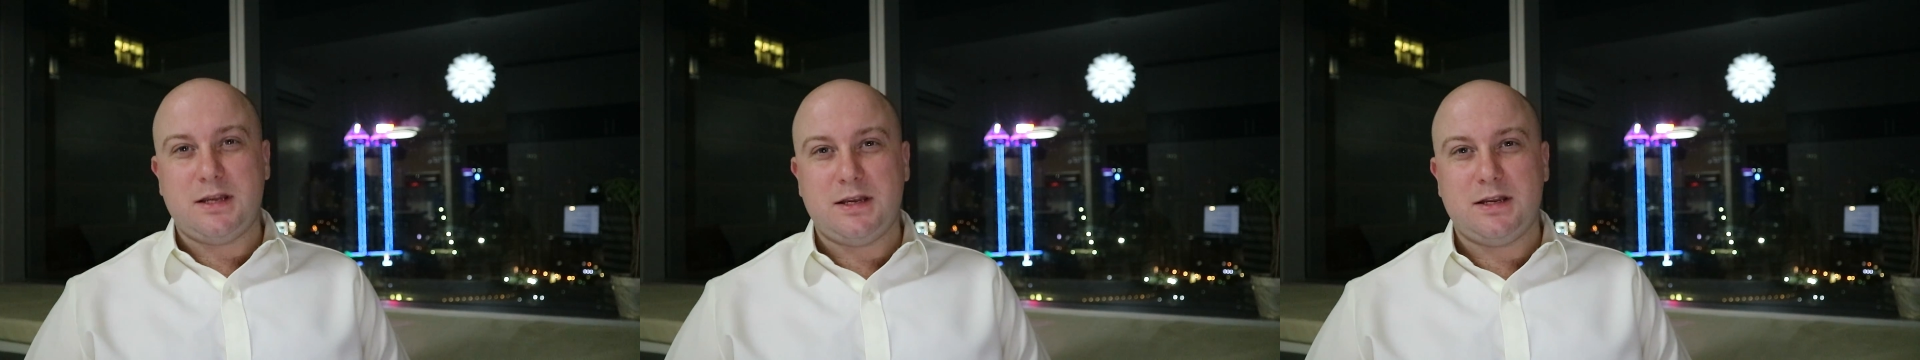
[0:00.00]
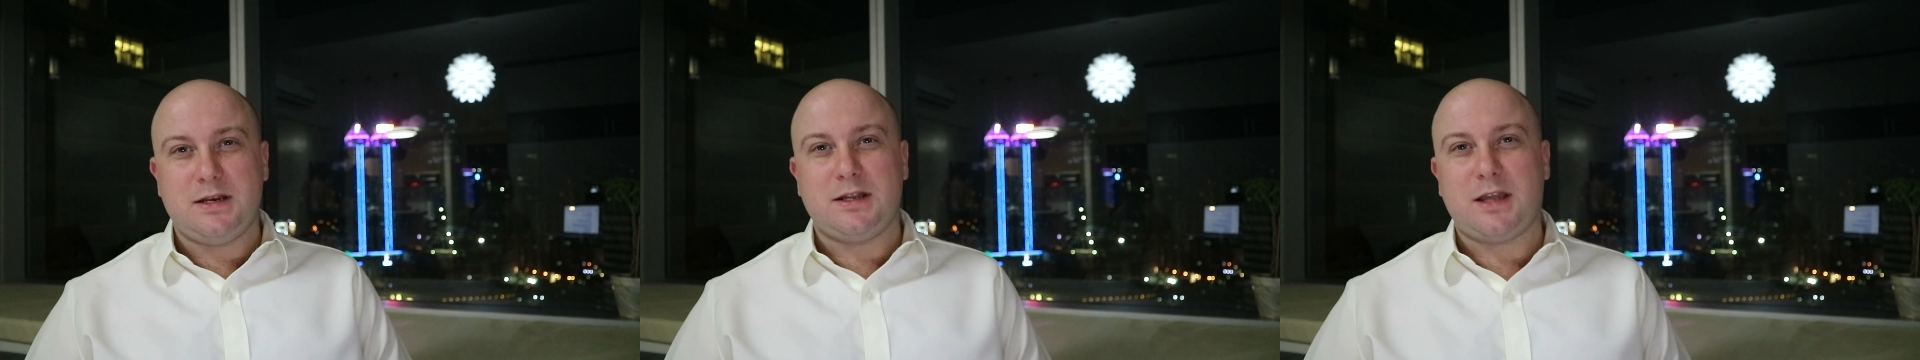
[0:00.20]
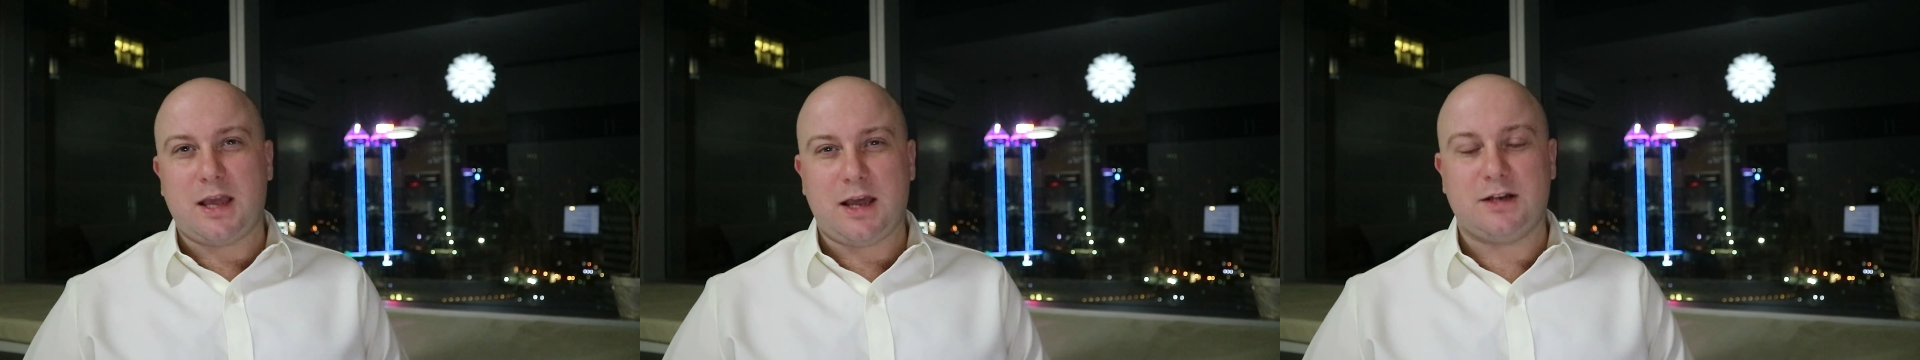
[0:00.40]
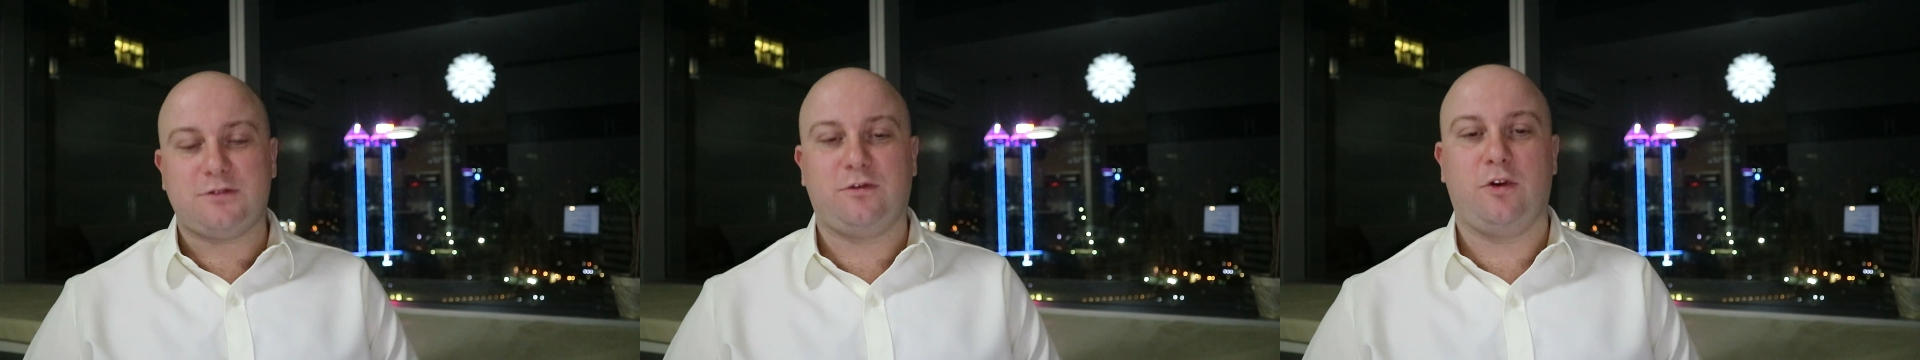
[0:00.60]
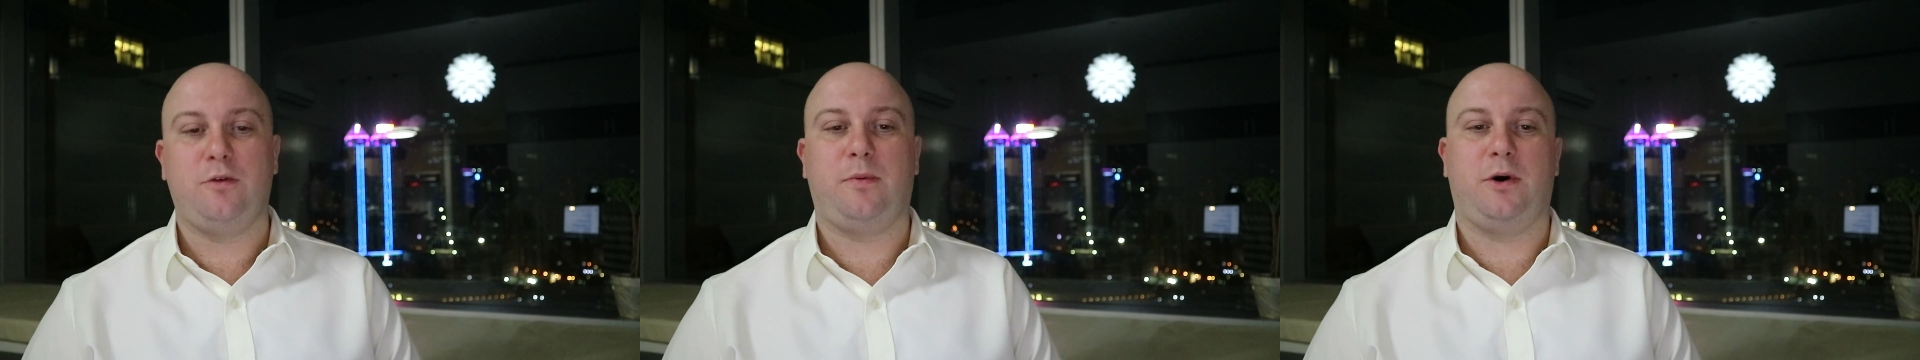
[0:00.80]
in cash
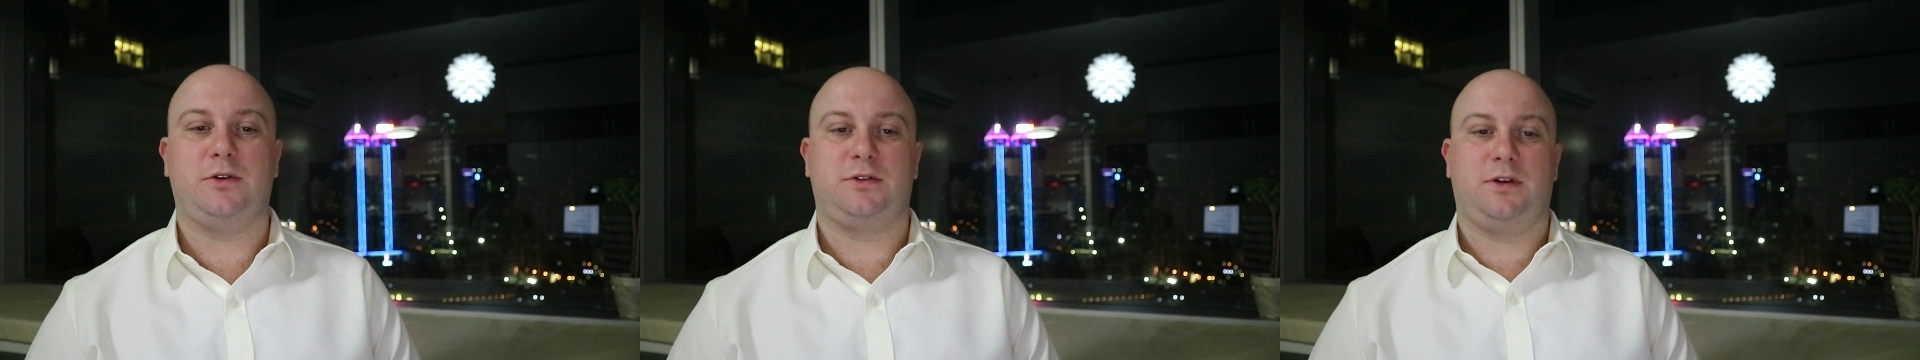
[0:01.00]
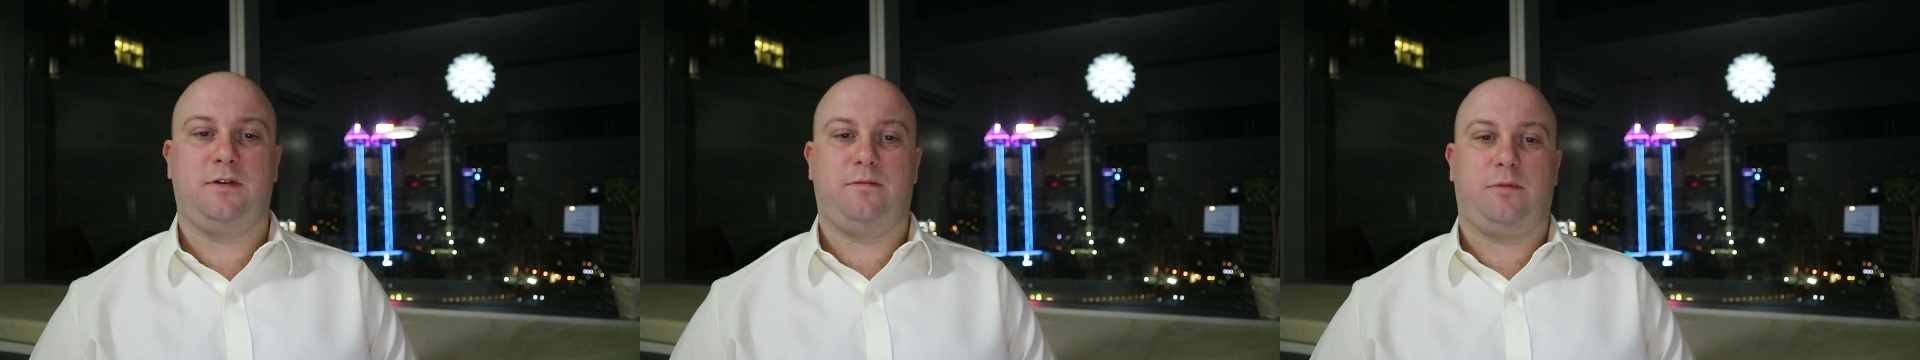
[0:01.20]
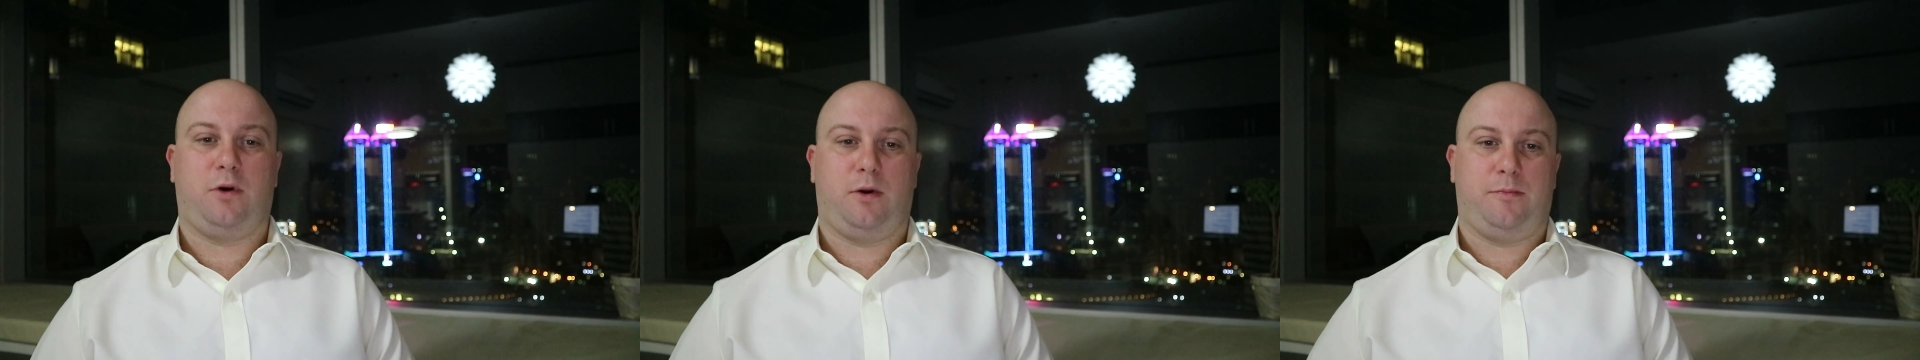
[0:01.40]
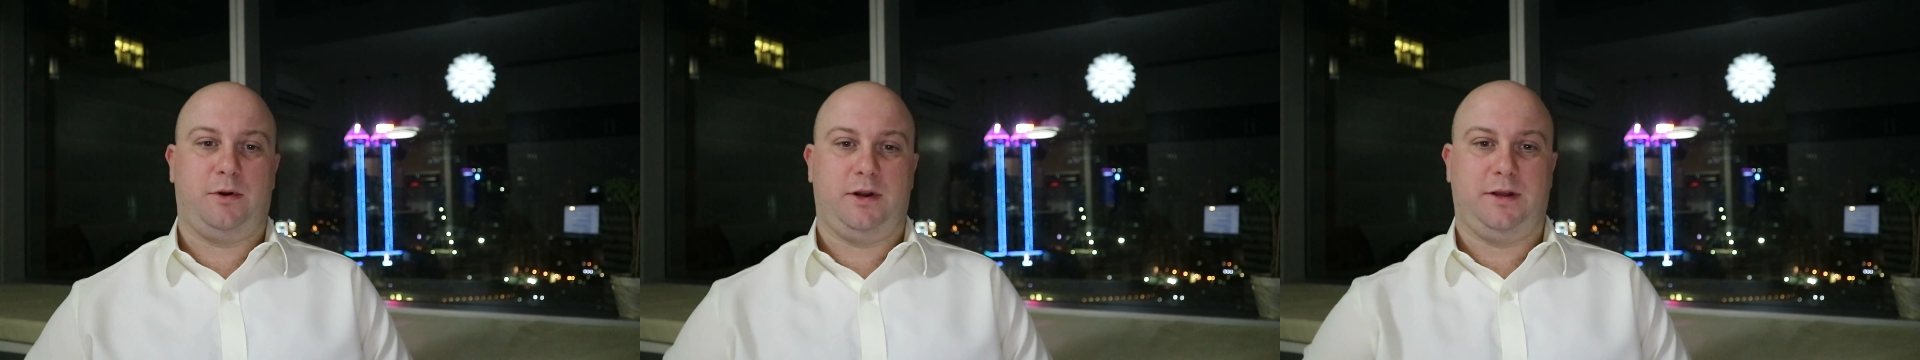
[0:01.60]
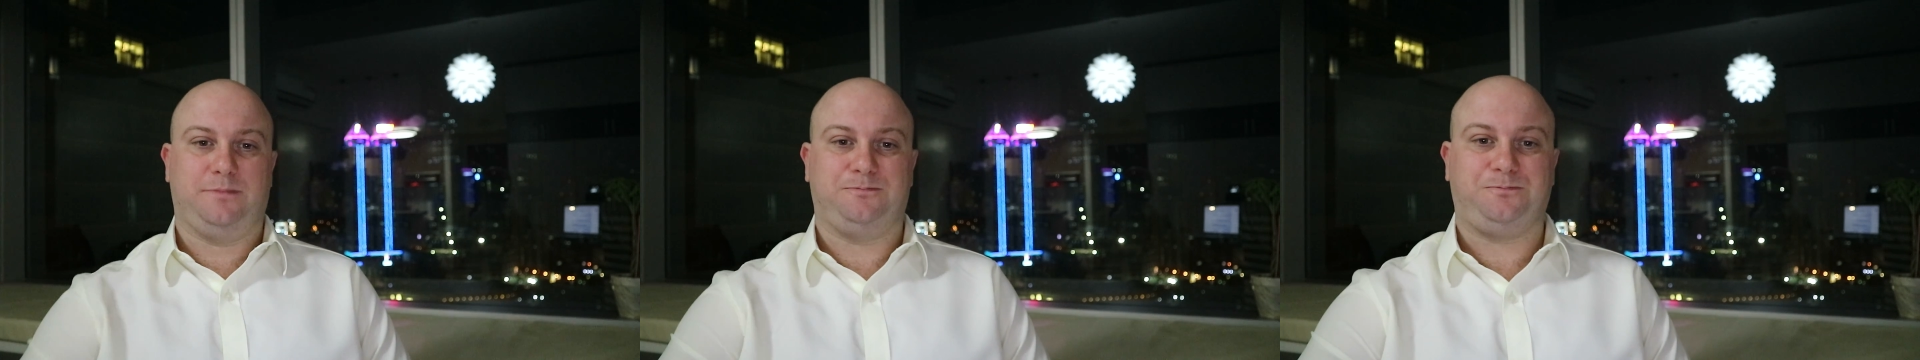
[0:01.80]
flow positive
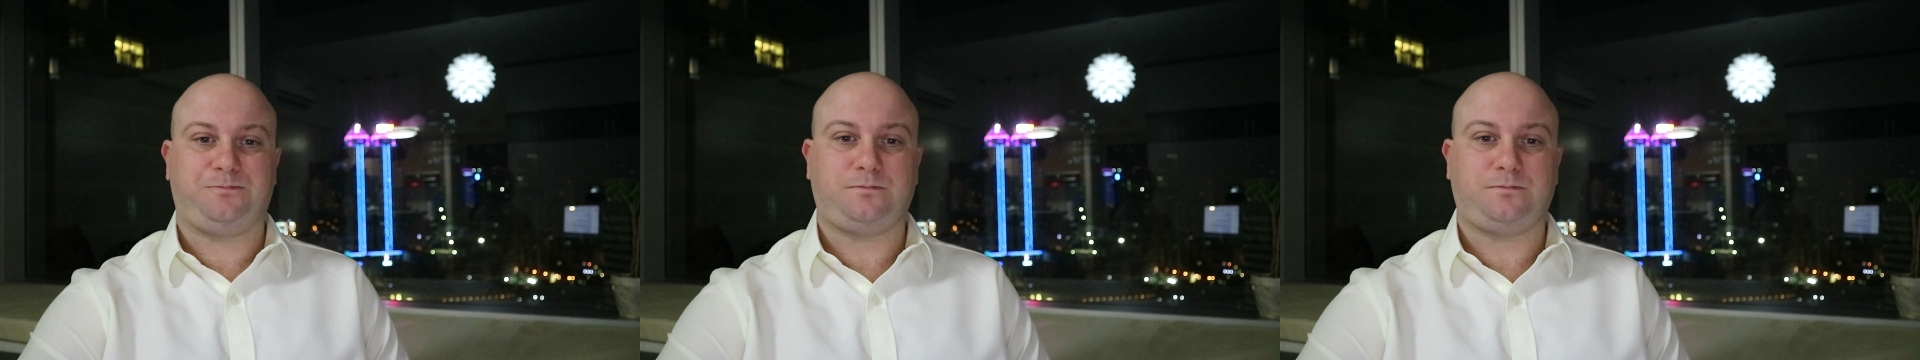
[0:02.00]
property.